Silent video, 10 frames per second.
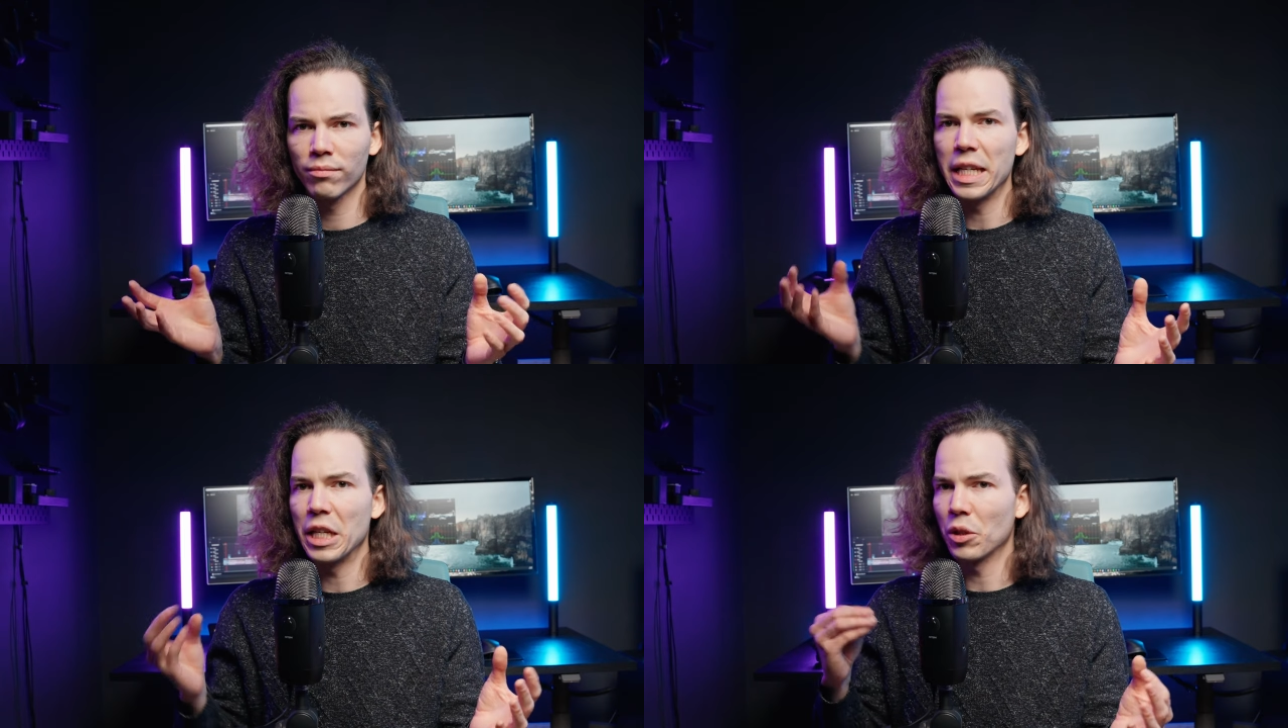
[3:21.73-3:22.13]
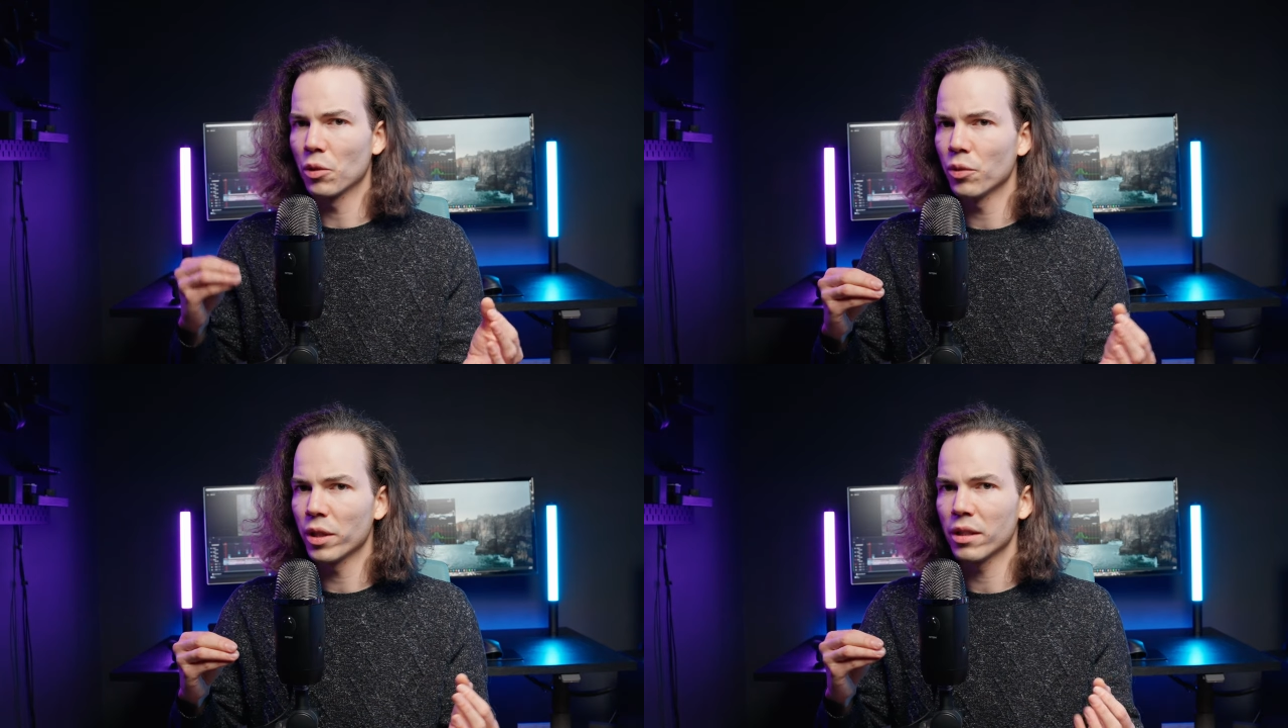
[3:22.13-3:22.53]

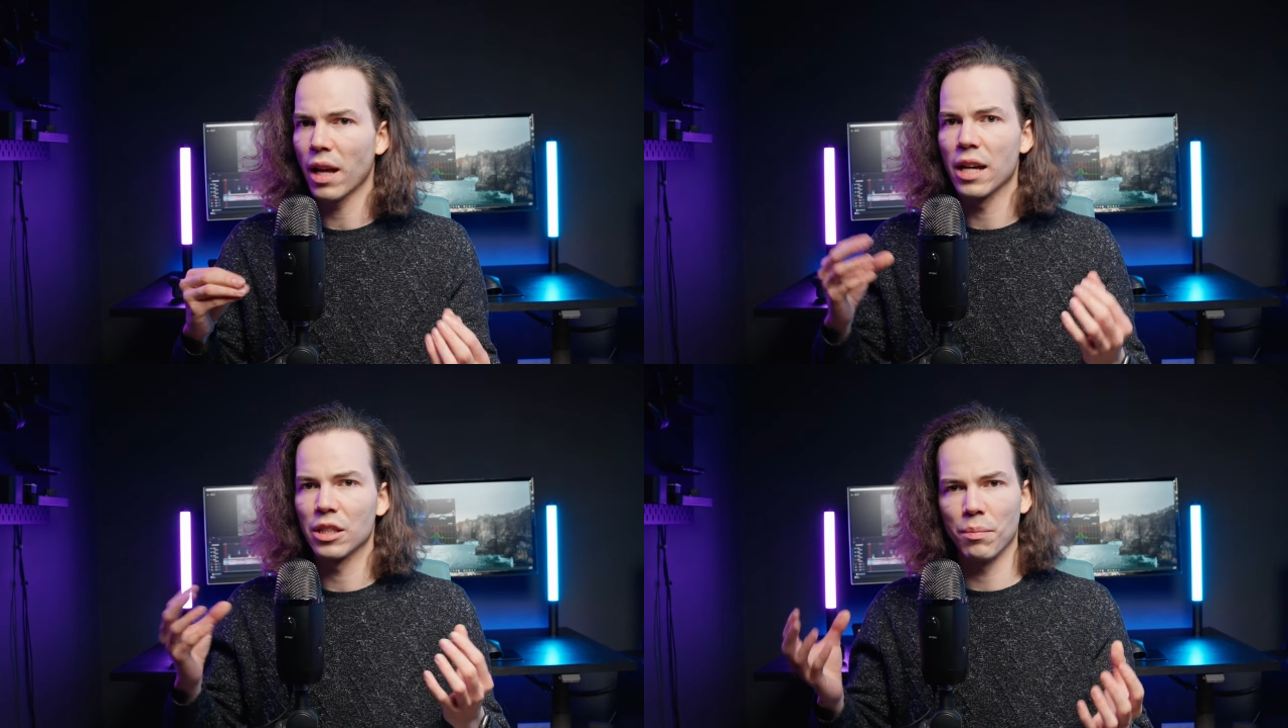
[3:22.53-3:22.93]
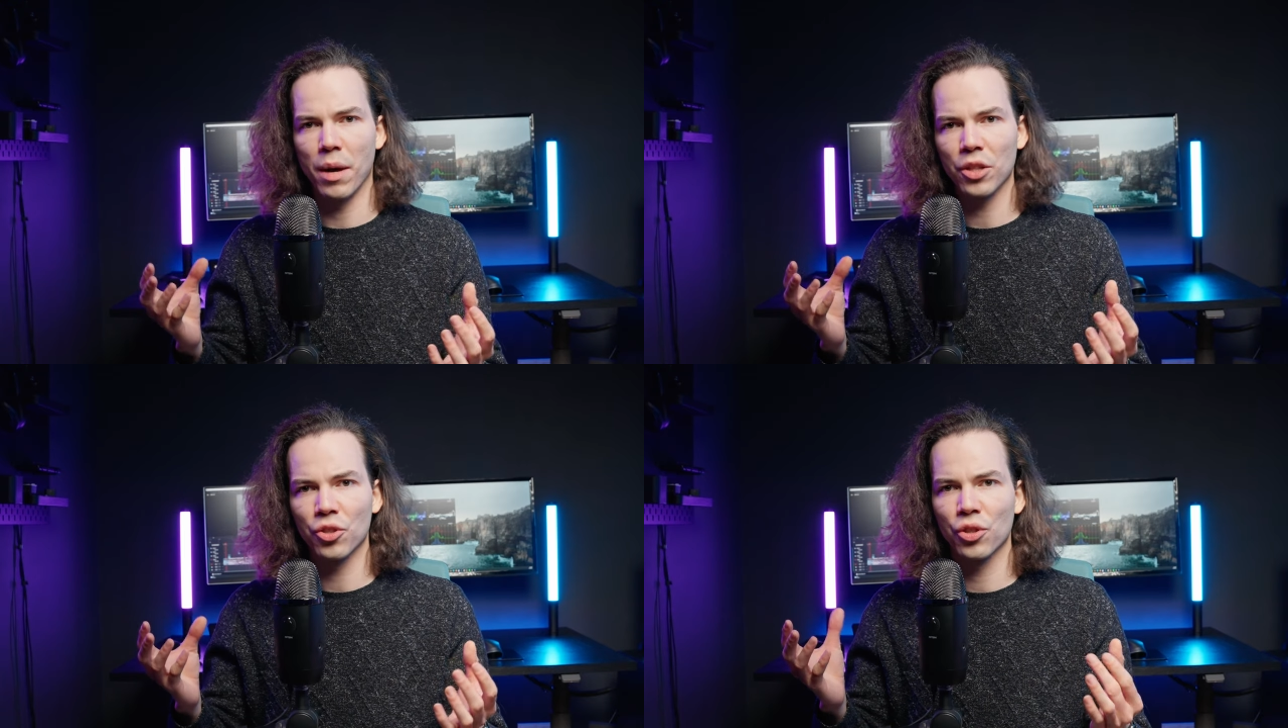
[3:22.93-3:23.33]
included as
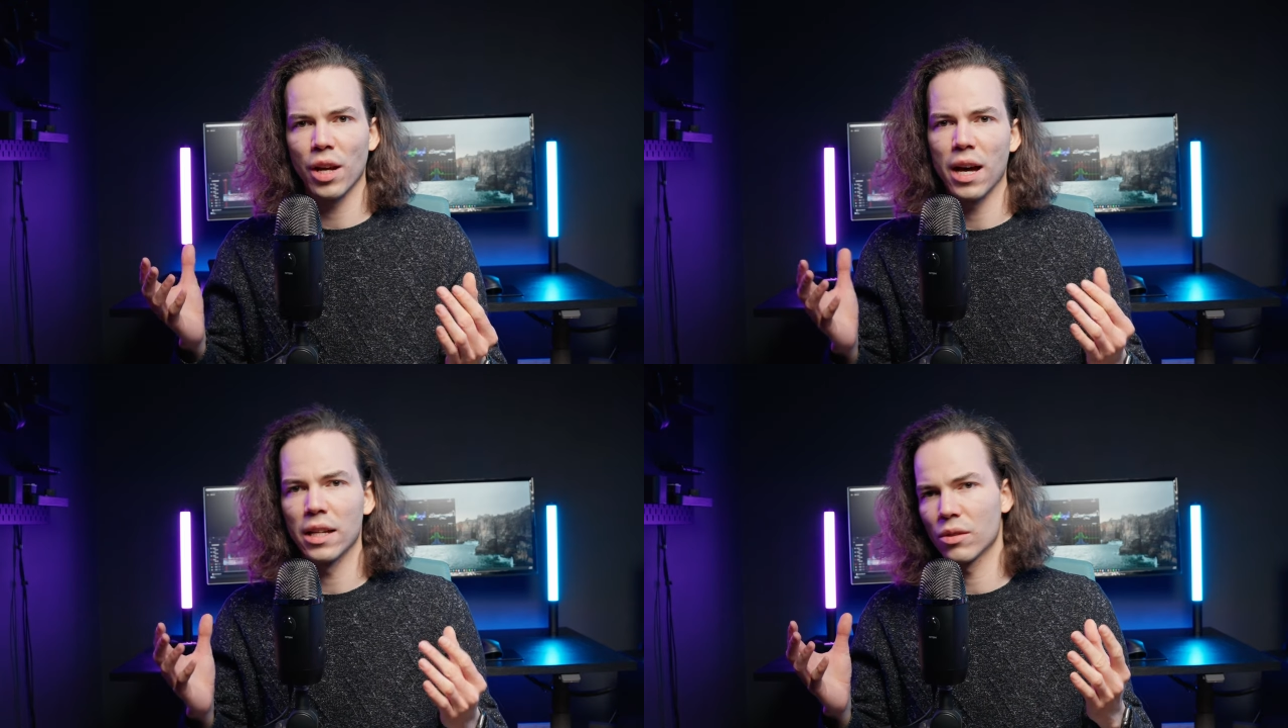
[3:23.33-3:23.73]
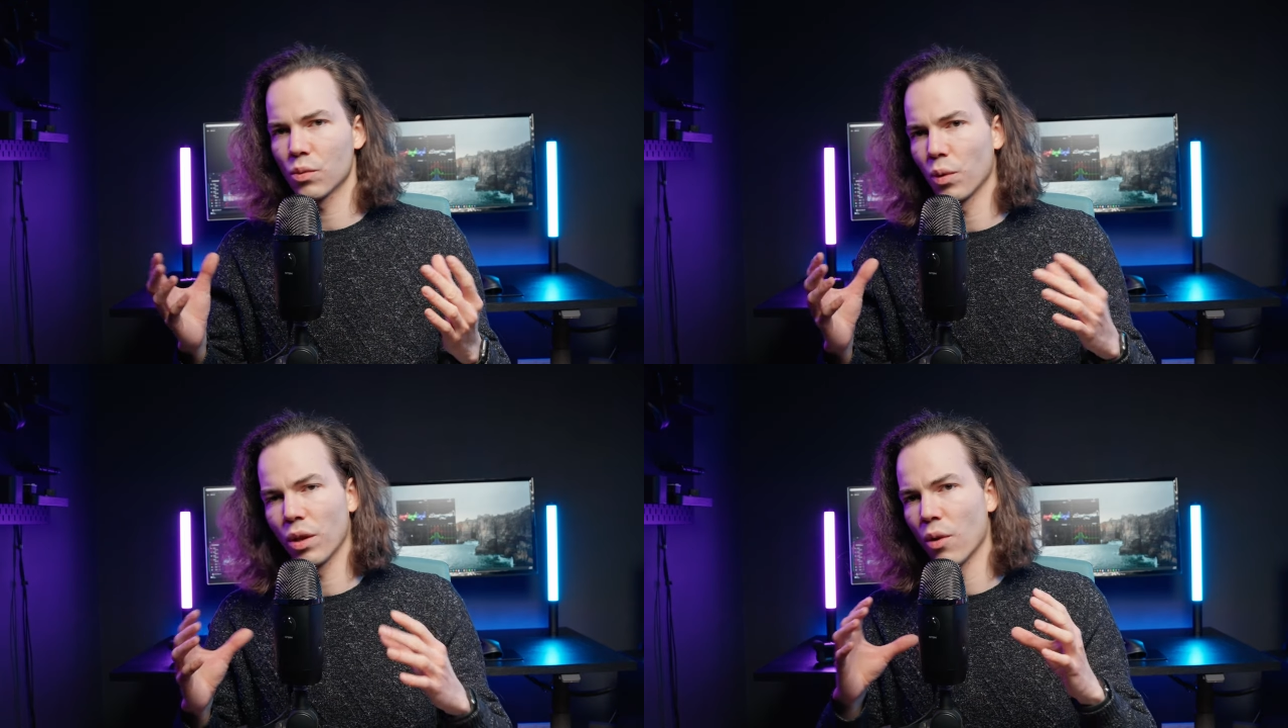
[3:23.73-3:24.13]
much
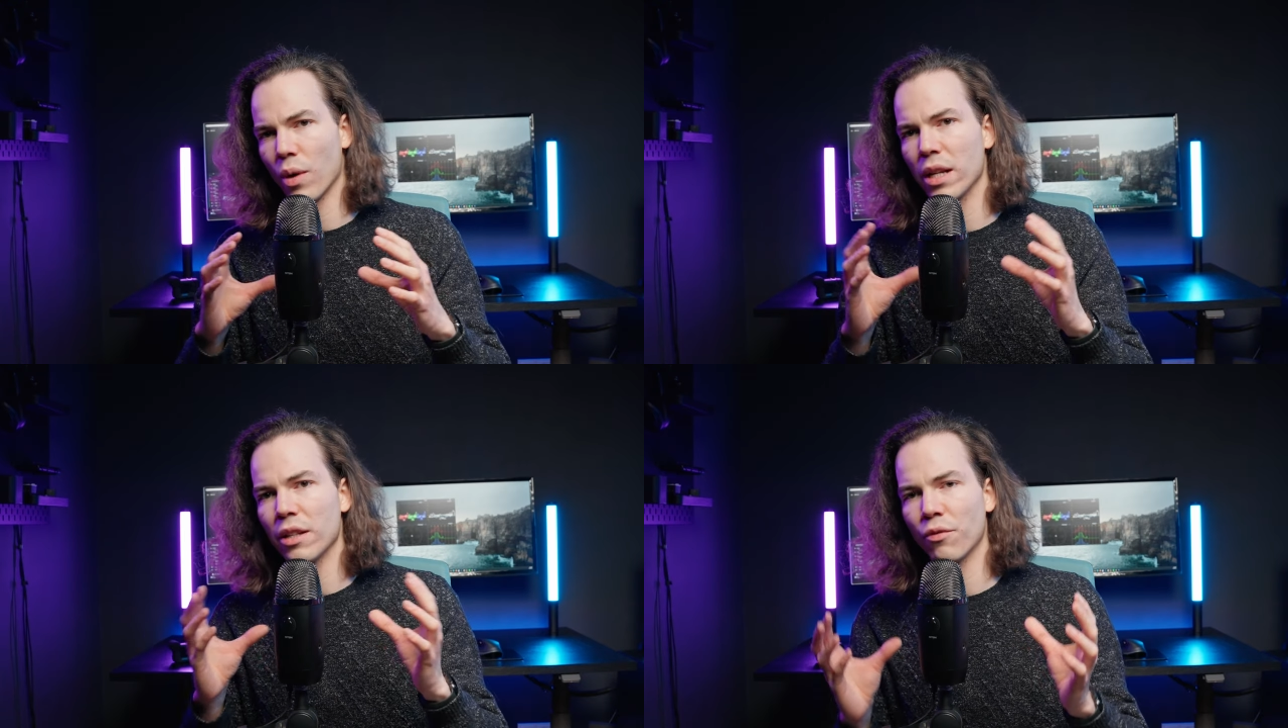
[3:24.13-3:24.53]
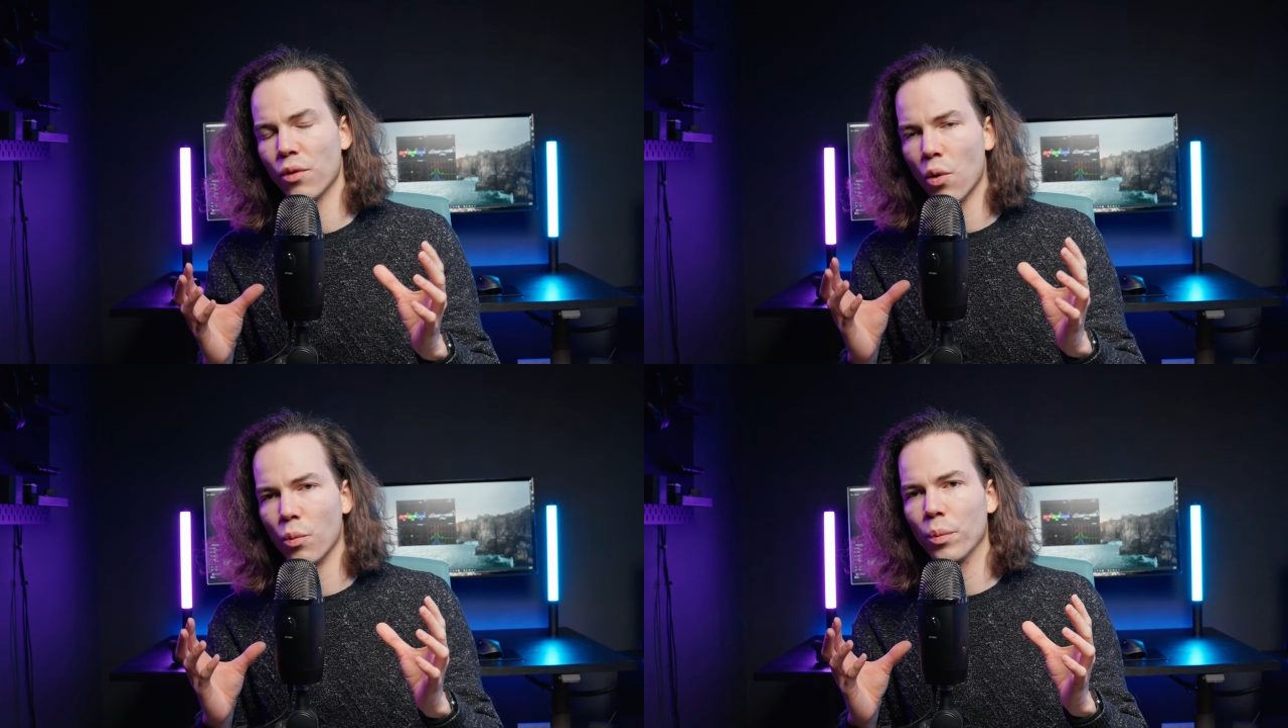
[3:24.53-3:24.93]
as without any
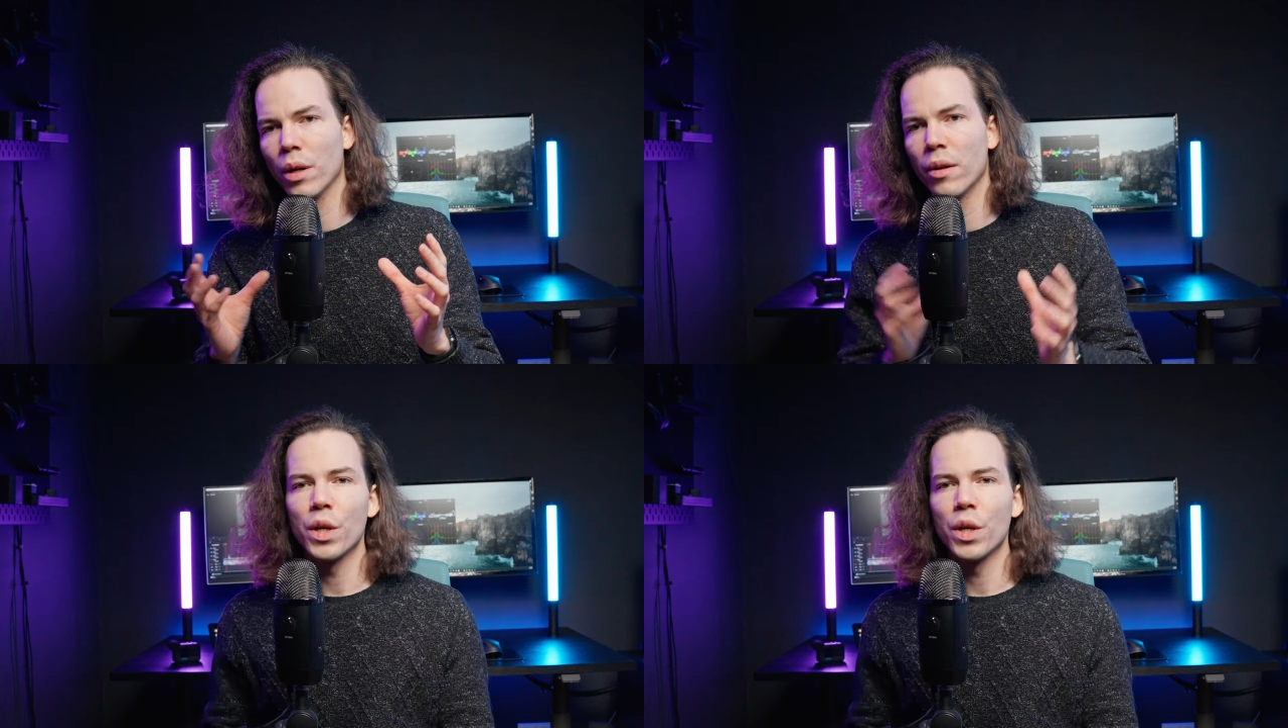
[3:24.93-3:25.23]
foam.